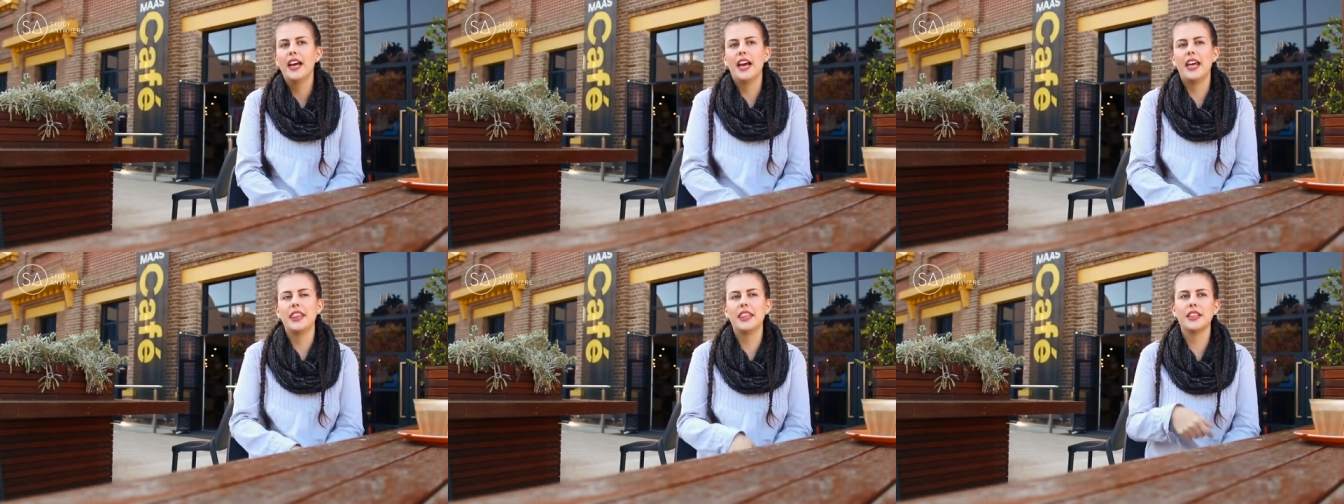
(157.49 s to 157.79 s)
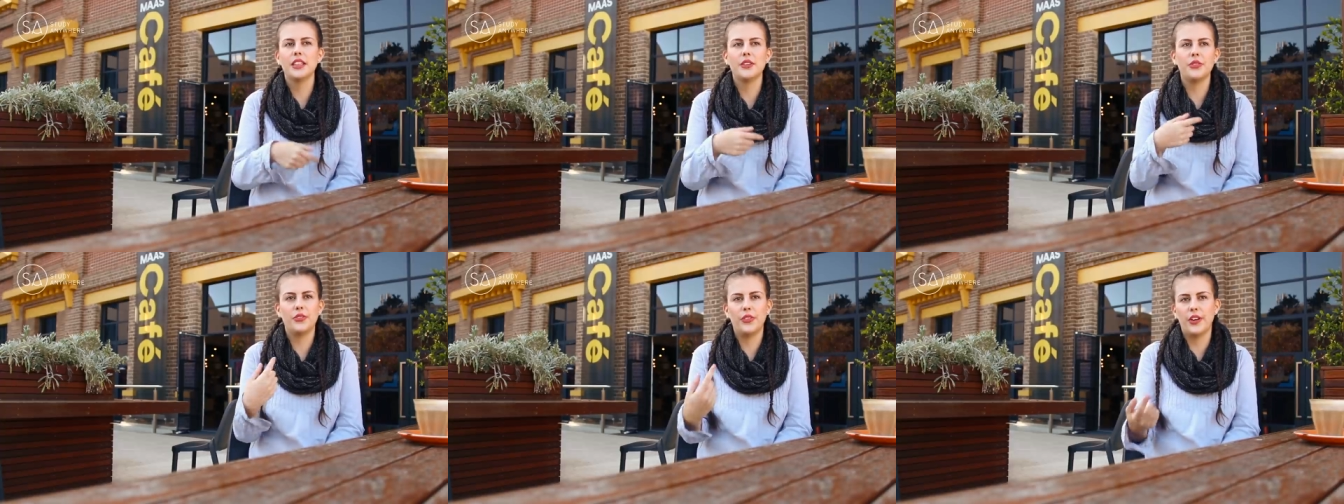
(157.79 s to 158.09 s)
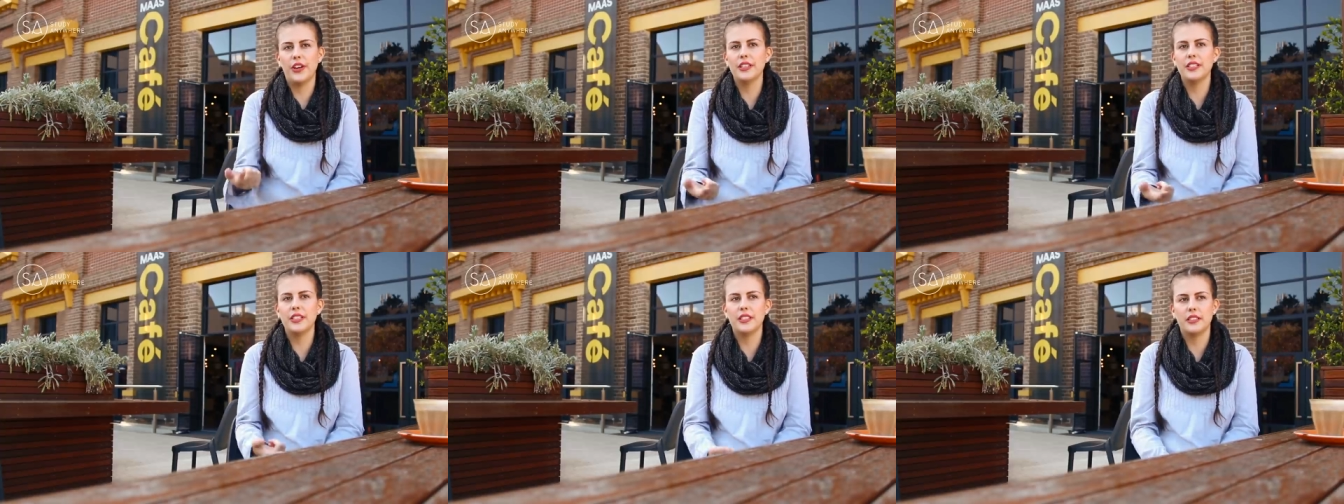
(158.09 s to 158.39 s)
And then the
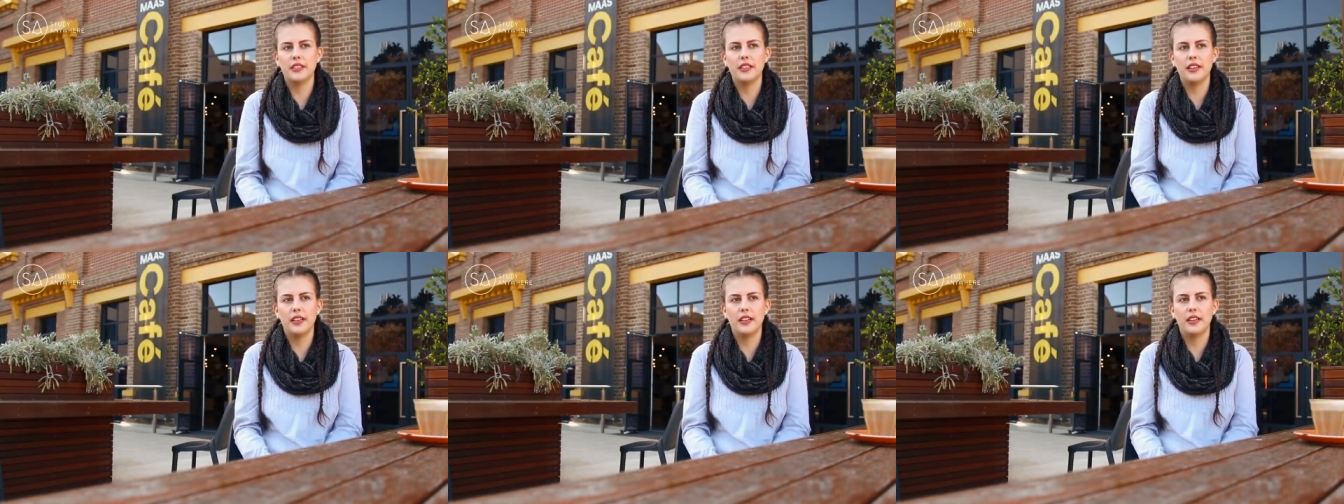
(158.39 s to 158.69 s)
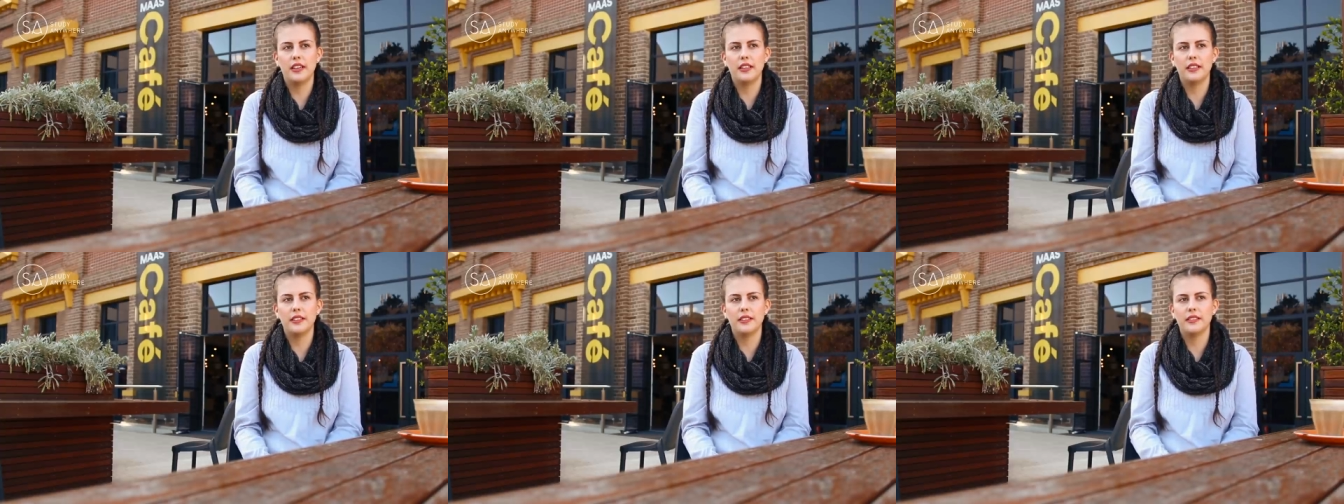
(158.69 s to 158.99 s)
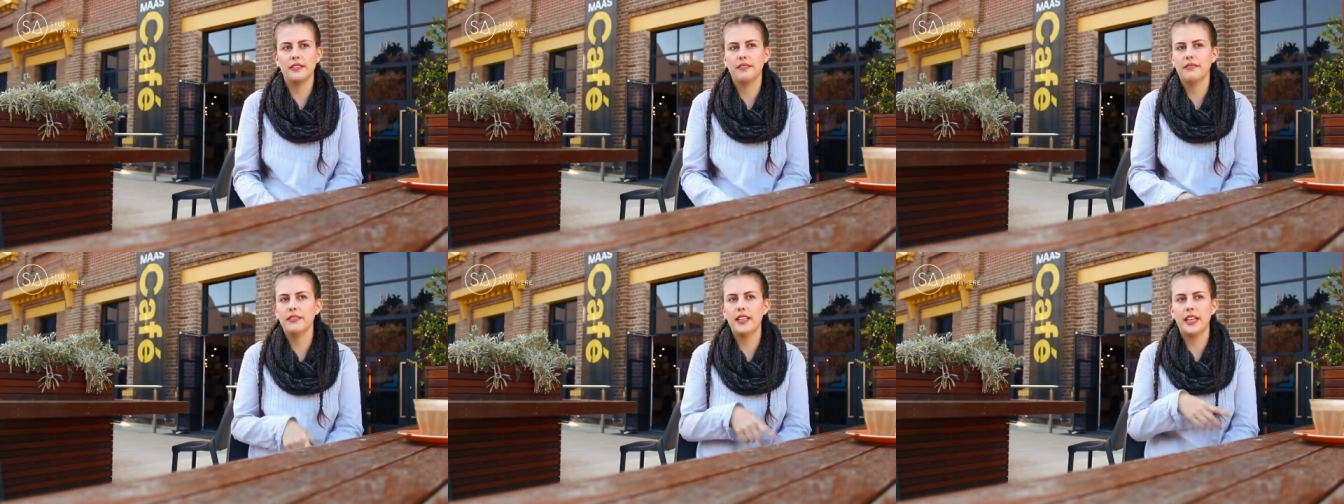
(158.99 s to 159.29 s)
first, uh,
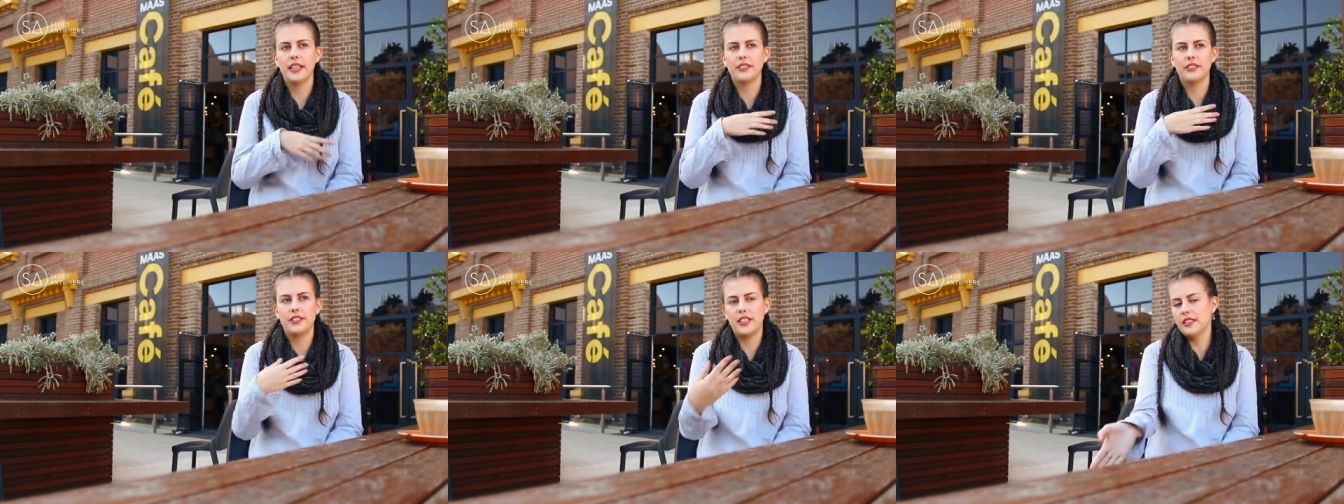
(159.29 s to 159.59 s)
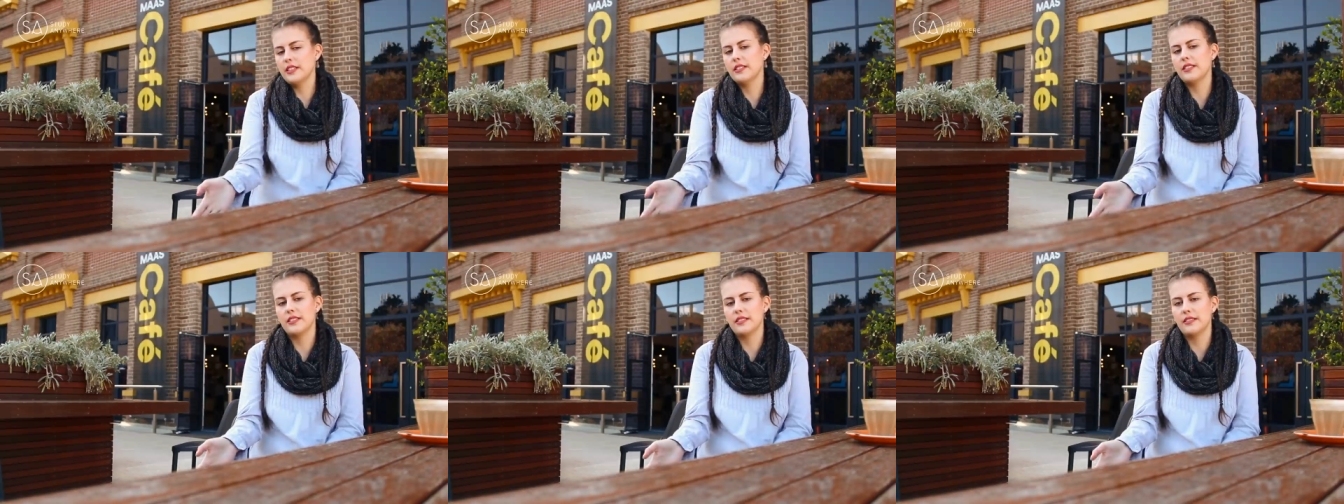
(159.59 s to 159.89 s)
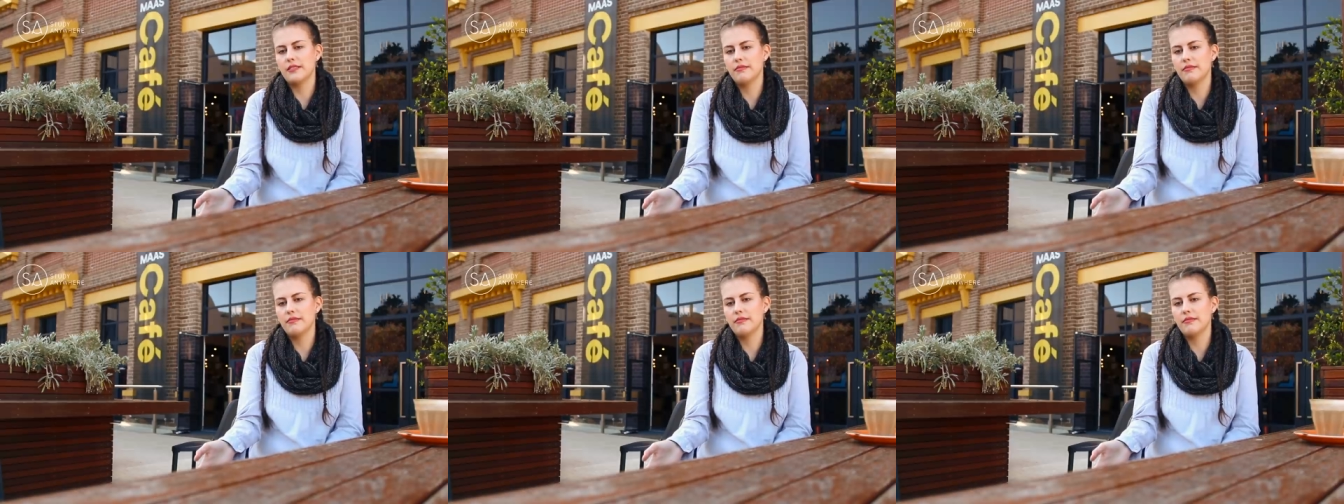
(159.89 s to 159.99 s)
like this